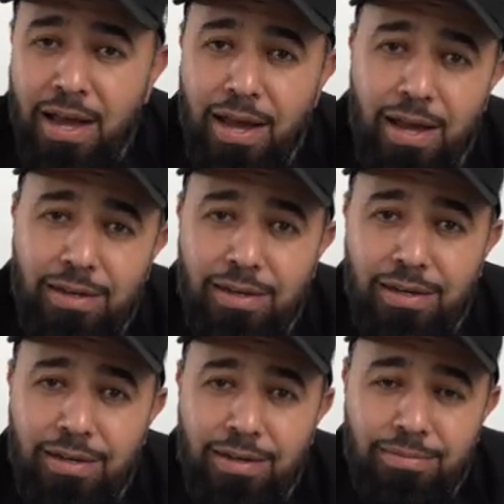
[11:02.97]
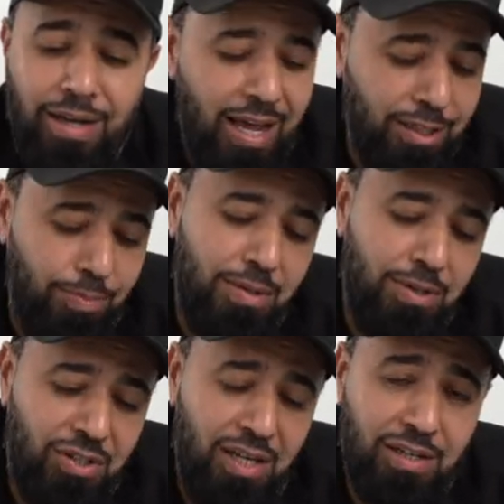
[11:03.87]
And yeah, that's pretty
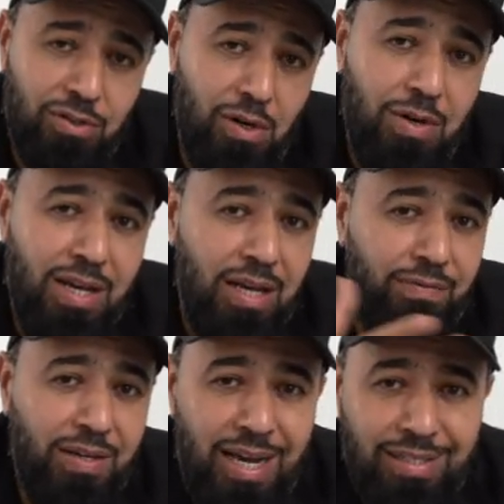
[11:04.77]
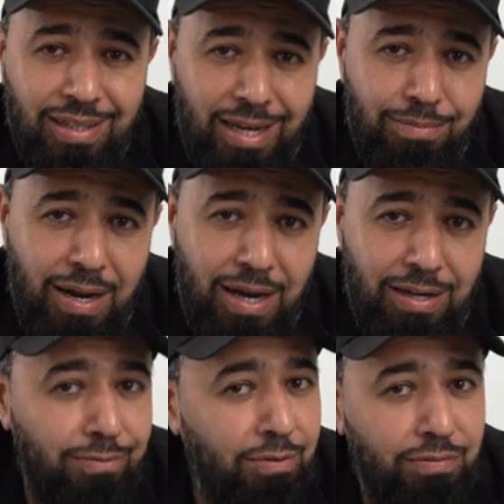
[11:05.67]
much it. So if you guys like
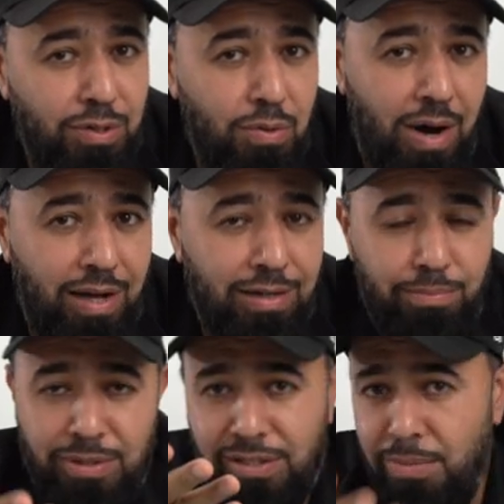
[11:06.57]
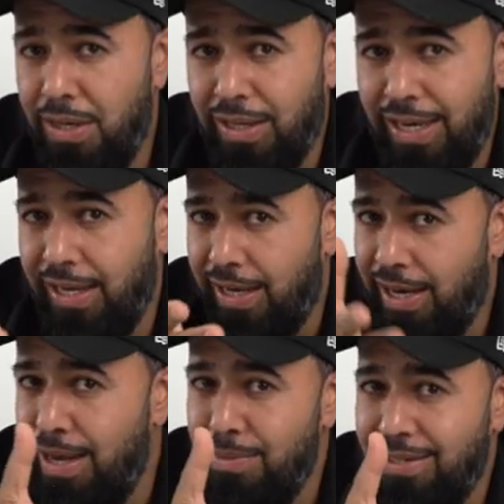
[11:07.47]
my review on it, please give me a like and a
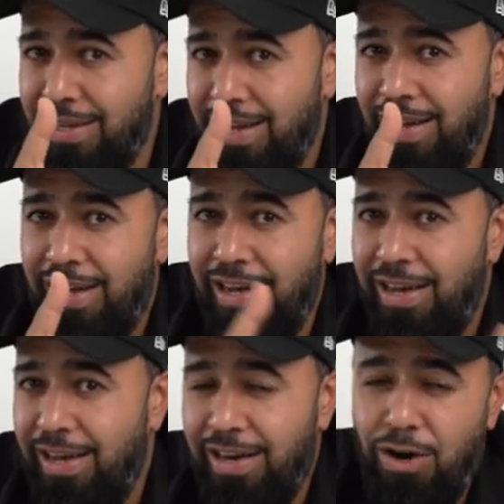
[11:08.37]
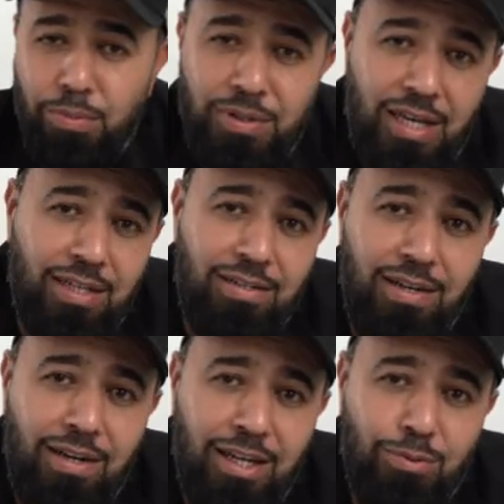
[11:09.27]
comment, and I hope to catch you
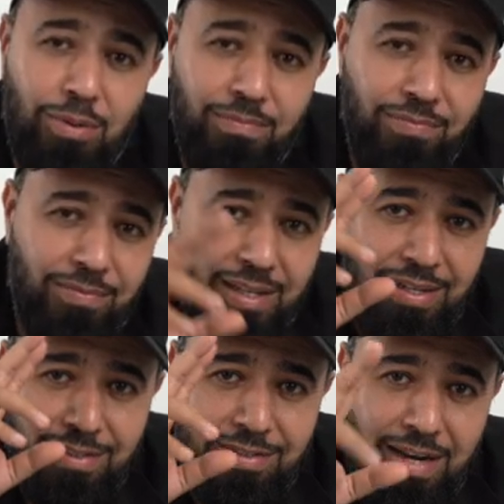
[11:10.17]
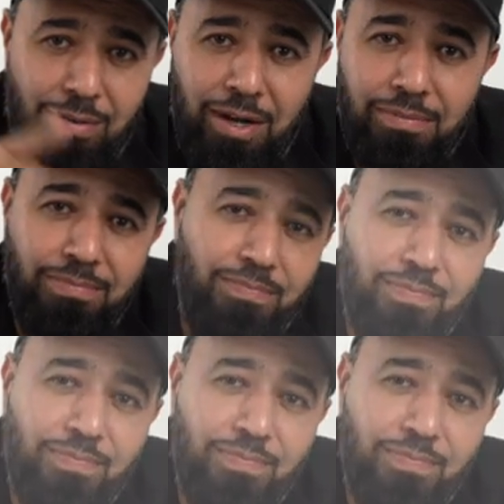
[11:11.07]
on the next one. Assalamu alaikum.